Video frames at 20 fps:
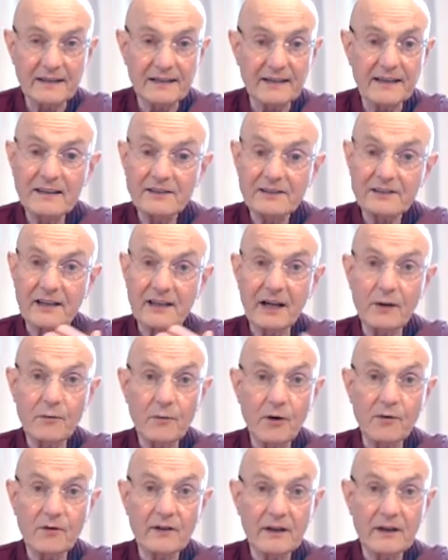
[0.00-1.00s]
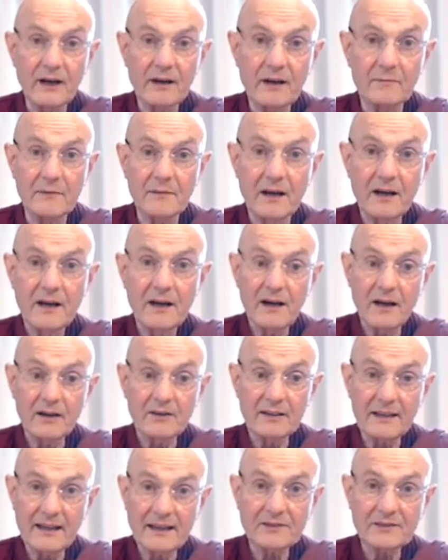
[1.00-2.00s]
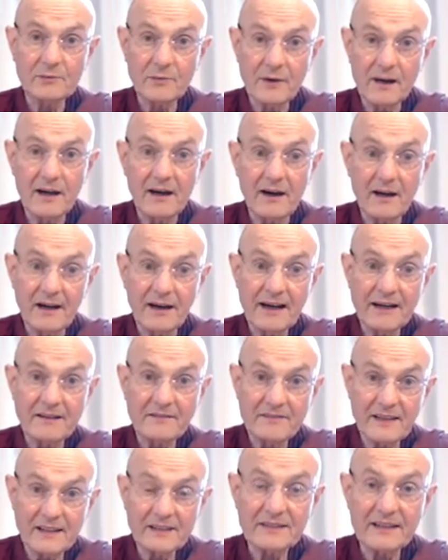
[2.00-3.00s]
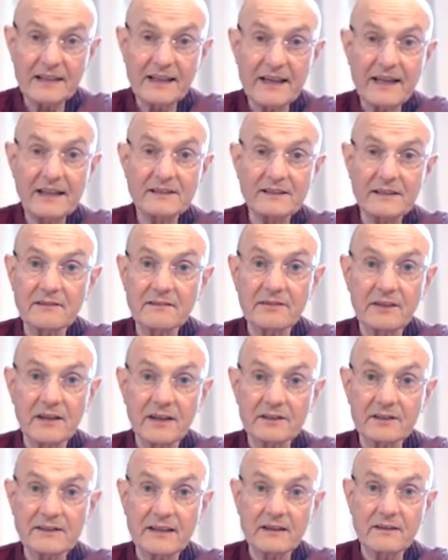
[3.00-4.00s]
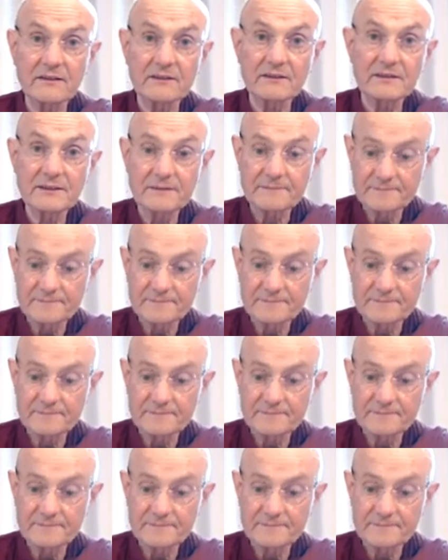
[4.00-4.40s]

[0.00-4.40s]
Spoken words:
The insight won't come unless we are investigating for ourselves.